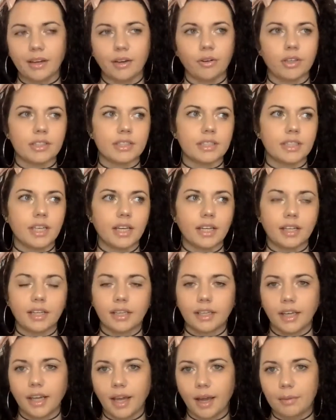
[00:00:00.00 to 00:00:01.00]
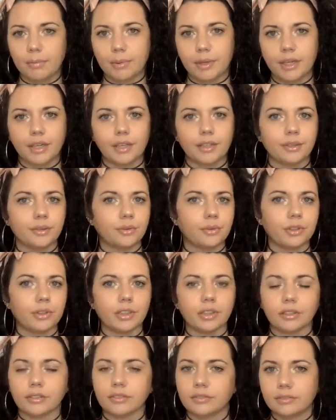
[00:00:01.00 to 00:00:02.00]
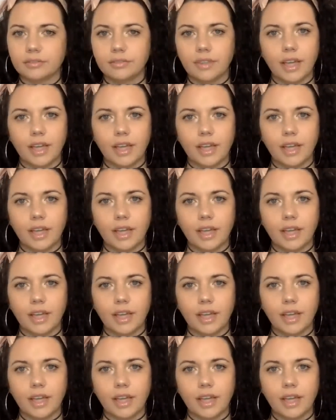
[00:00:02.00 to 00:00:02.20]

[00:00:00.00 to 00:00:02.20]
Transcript: or it's not going to happen or